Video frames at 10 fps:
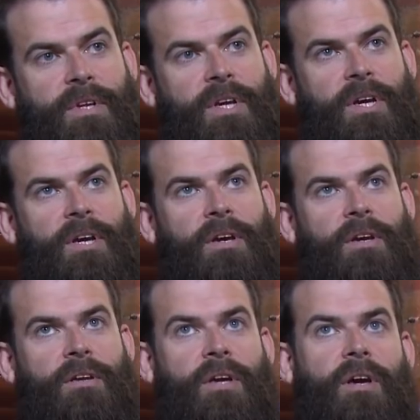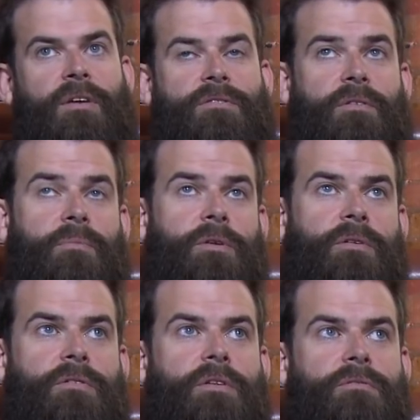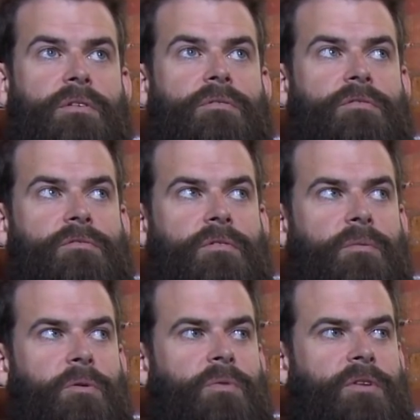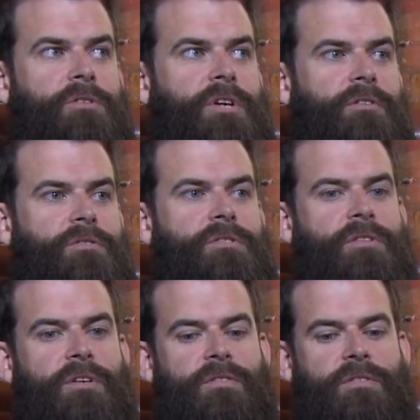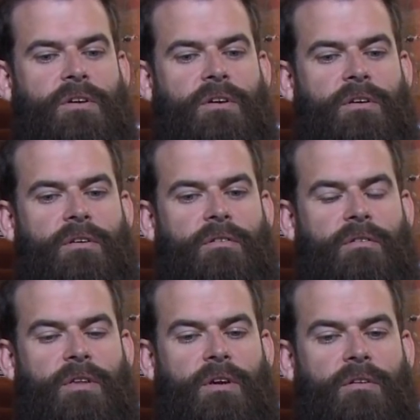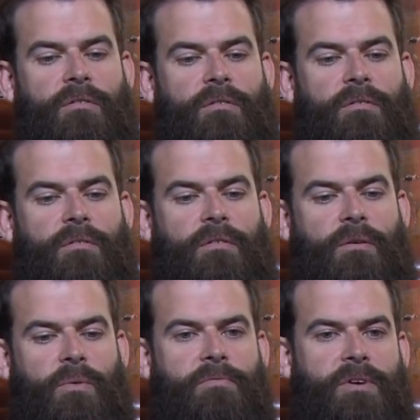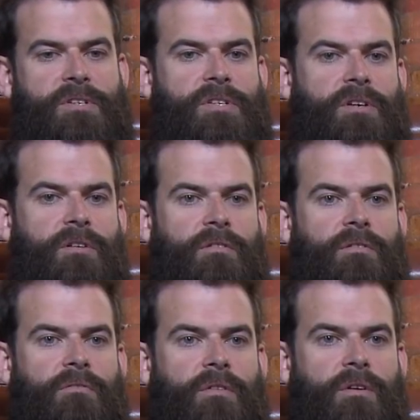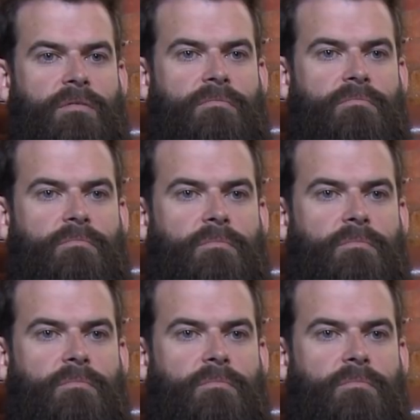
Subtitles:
if you know what I mean. Yeah, so I mean that's going to be one of the challenges that that we faced in